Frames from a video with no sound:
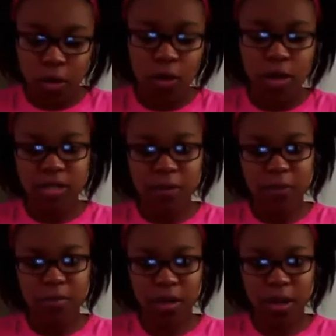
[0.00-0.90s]
Cody's
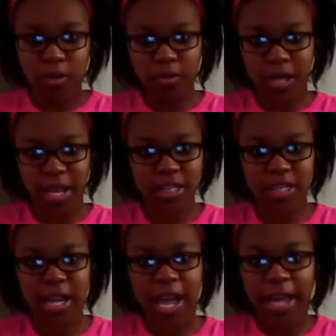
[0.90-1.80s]
a
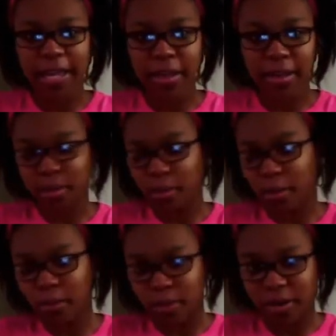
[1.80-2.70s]
Haitian guy,
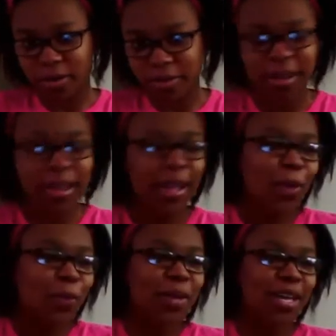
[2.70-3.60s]
whatever.
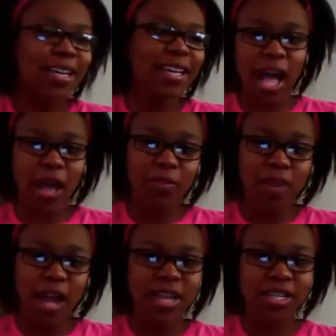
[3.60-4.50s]
But I'm
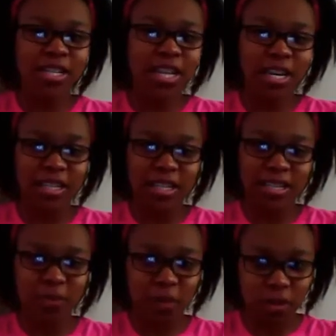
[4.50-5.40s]
not genetically
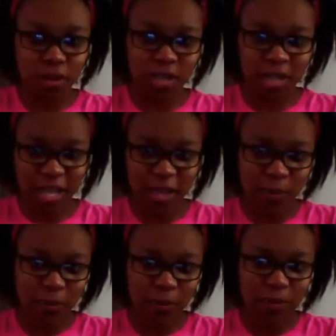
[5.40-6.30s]
similar to
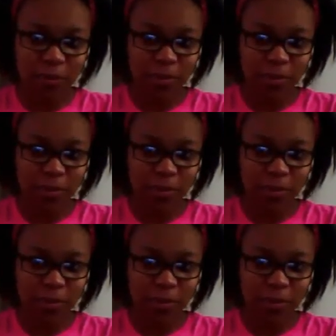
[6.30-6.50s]
him.